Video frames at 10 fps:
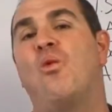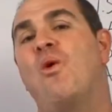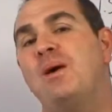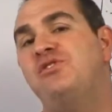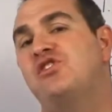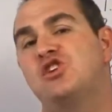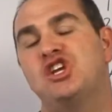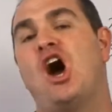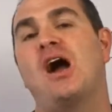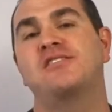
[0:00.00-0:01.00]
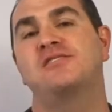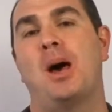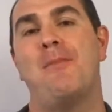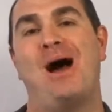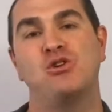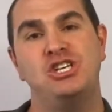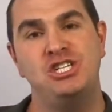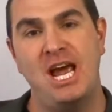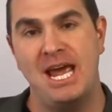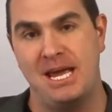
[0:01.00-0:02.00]
Webster talks about
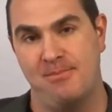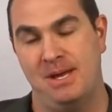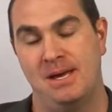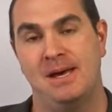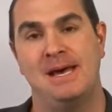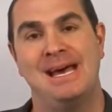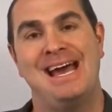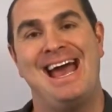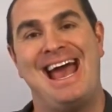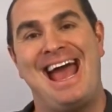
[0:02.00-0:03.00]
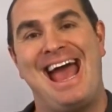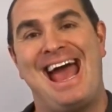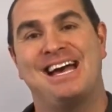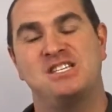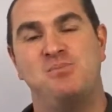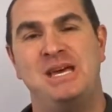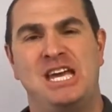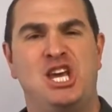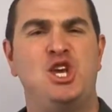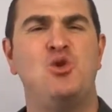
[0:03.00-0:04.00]
shame as
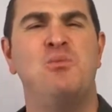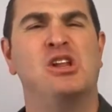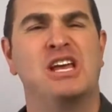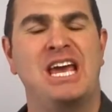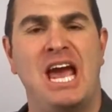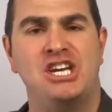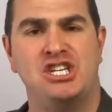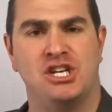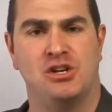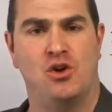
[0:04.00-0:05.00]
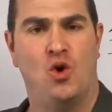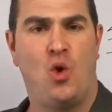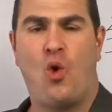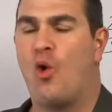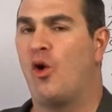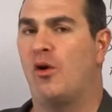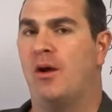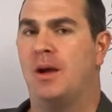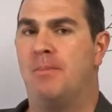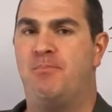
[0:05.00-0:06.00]
being humiliation
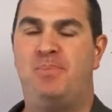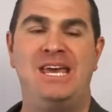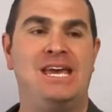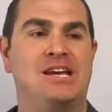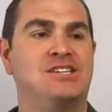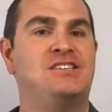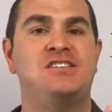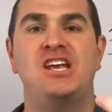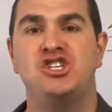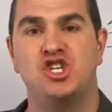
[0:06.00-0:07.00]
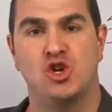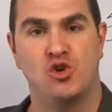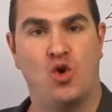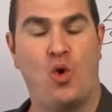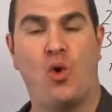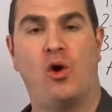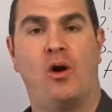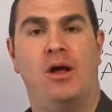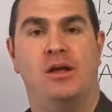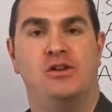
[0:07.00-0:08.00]
or being censured
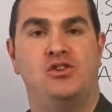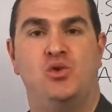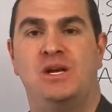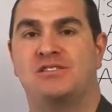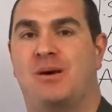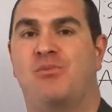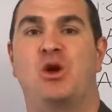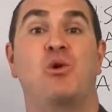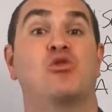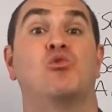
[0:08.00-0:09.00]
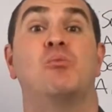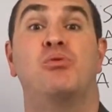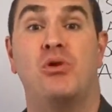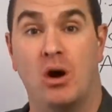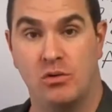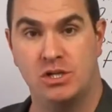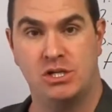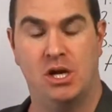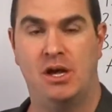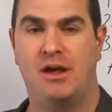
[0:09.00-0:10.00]
or doing something with
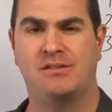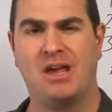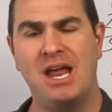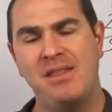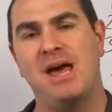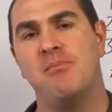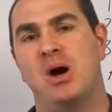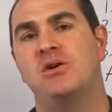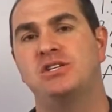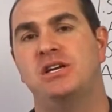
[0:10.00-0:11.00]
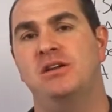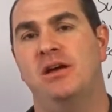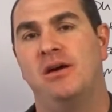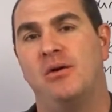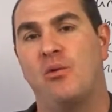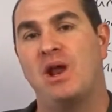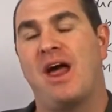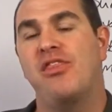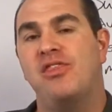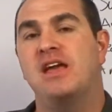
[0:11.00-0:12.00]
reproach. It's kind of that emotion when
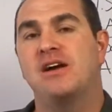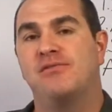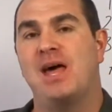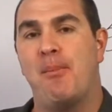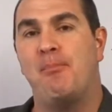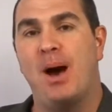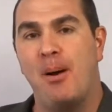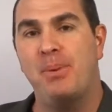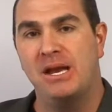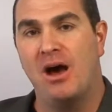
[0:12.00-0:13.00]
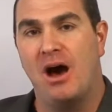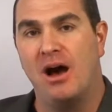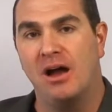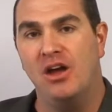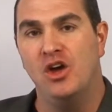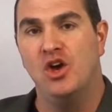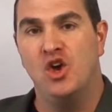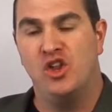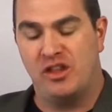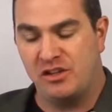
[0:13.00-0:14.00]
I think of that puppy dog
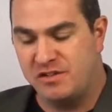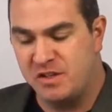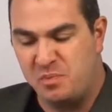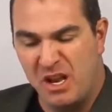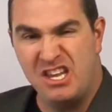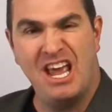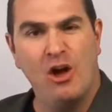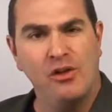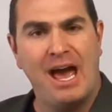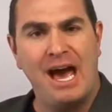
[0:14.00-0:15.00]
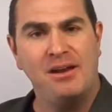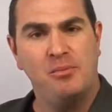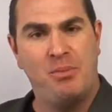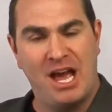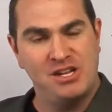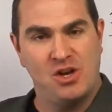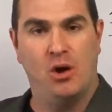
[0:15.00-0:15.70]
that's just been yelled at by its